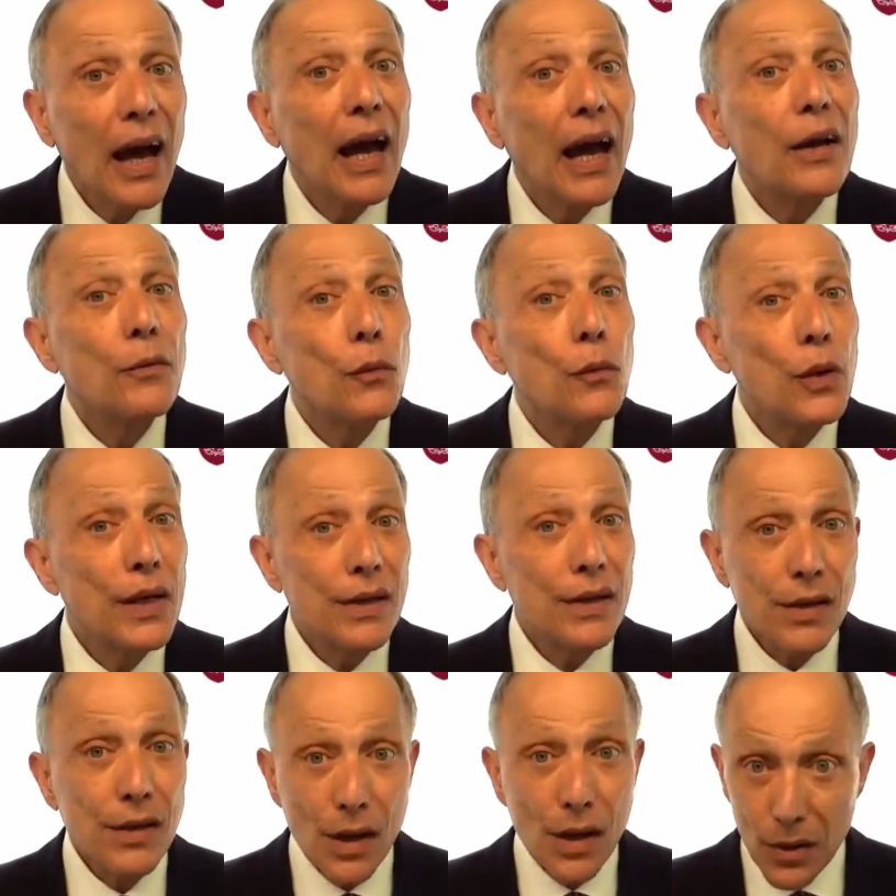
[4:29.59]
and we
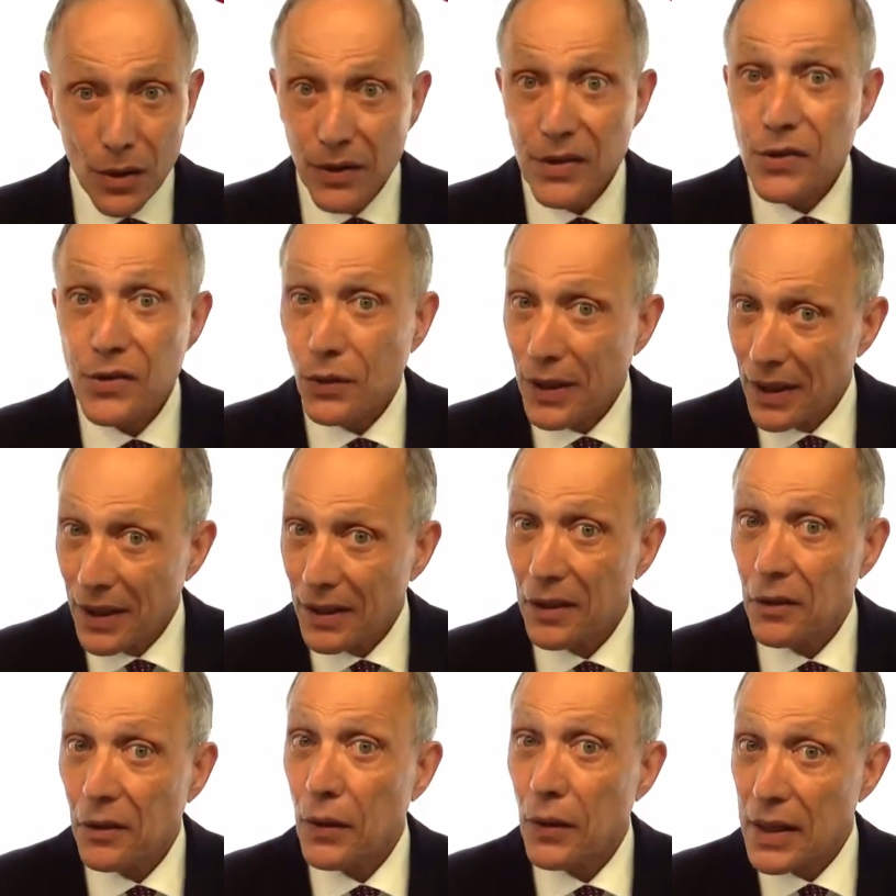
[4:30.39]
know that you'll get
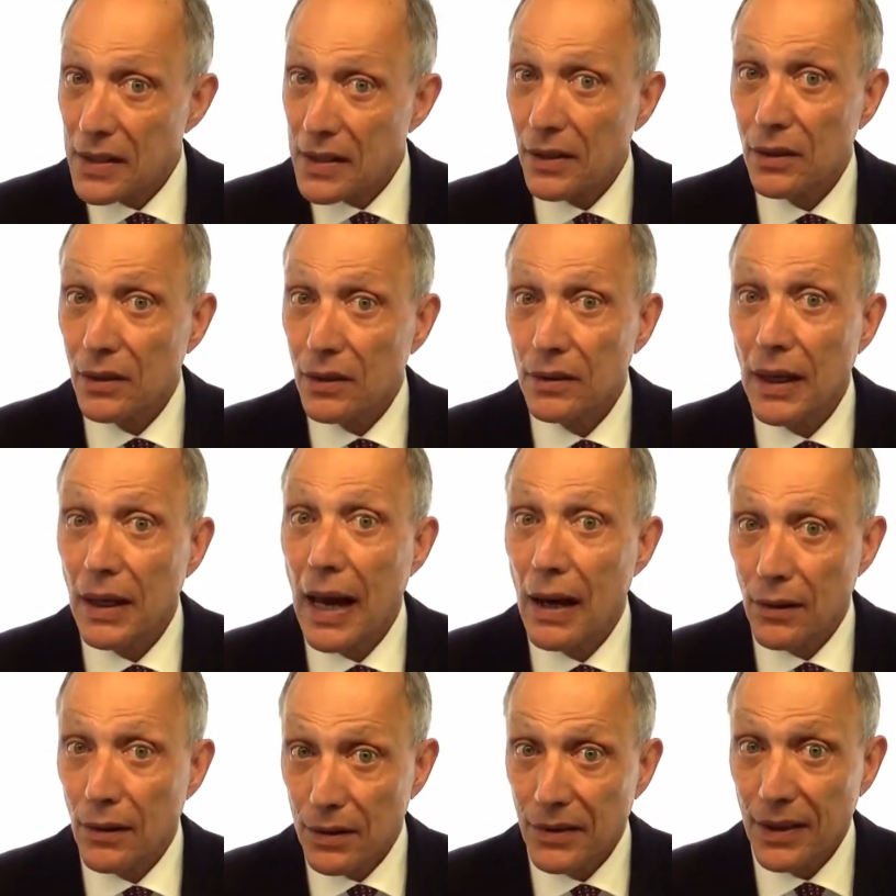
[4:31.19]
a great deal
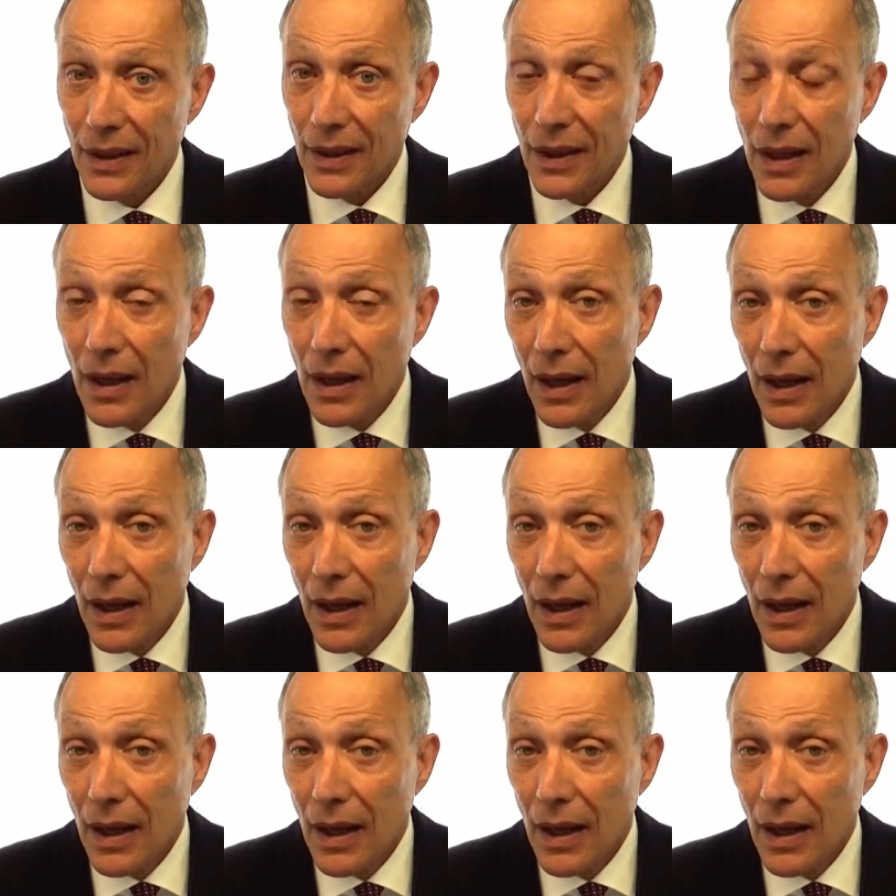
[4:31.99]
out of it.